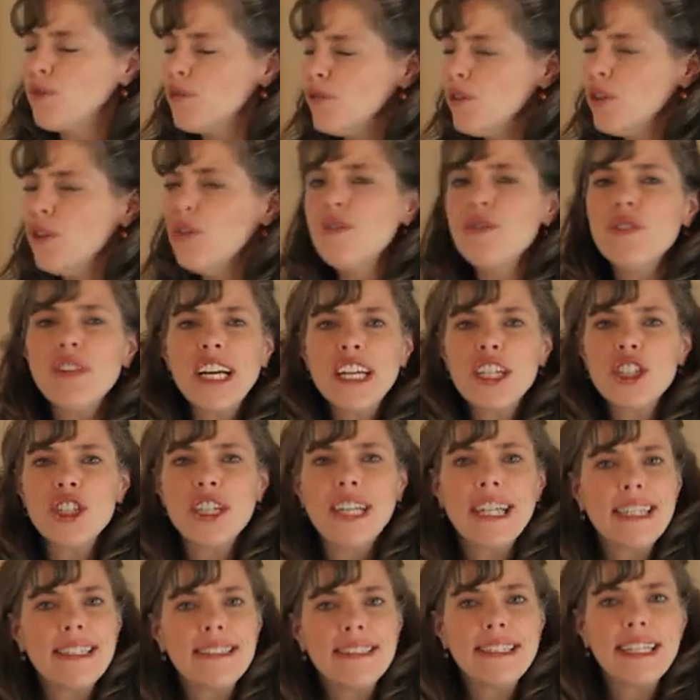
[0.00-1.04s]
full flexion
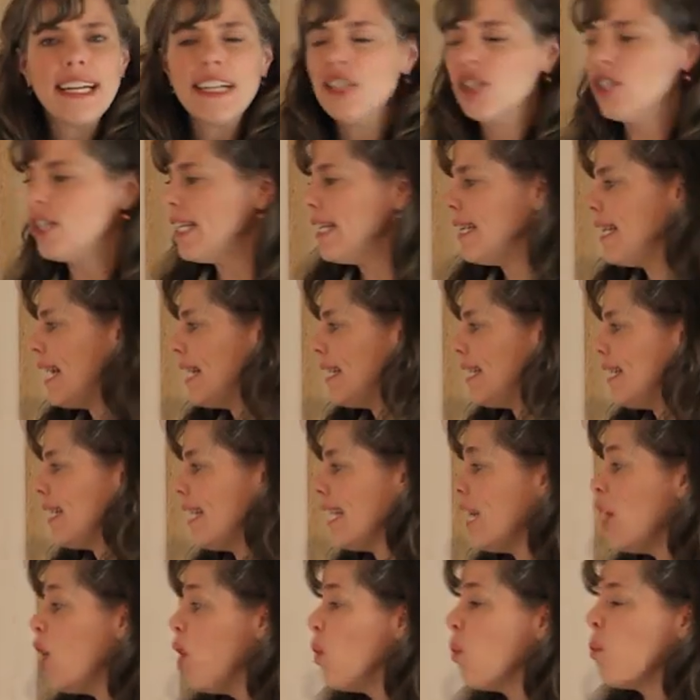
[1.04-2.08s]
and extension in that
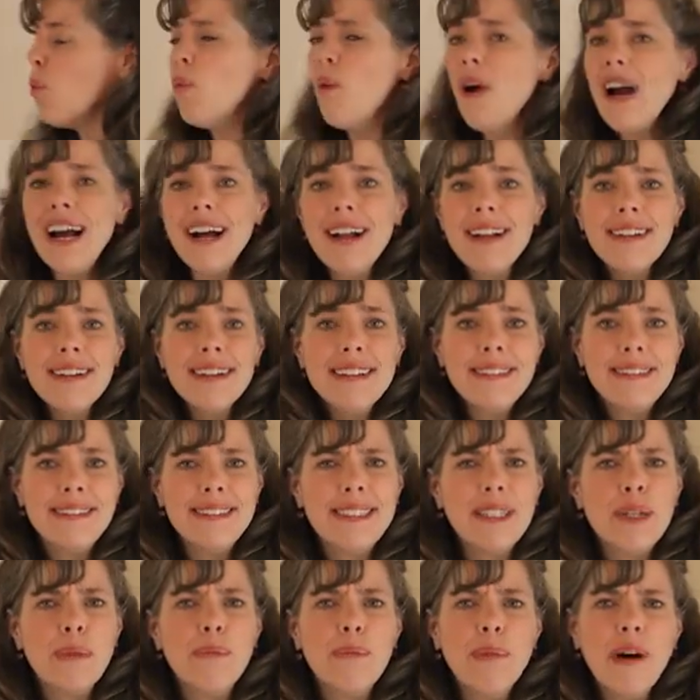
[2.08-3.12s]
knee while it's
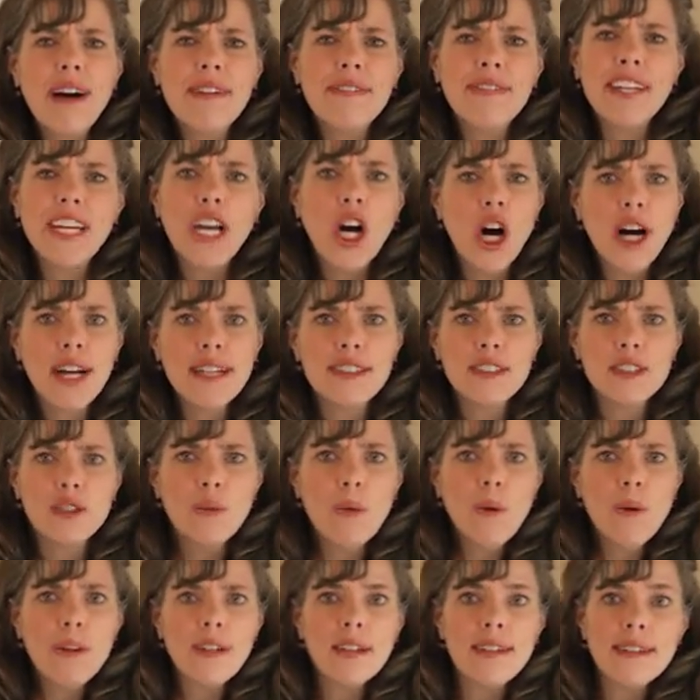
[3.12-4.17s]
still puffy, hot, and
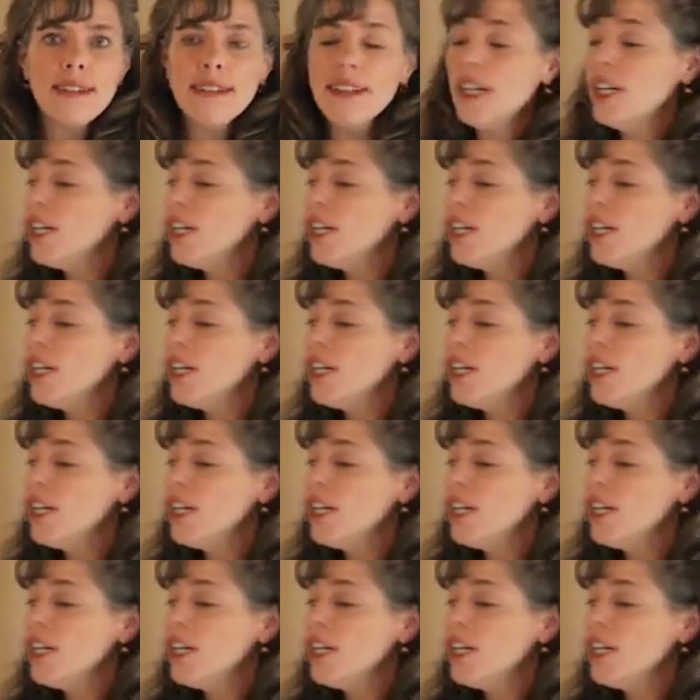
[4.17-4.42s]
swollen.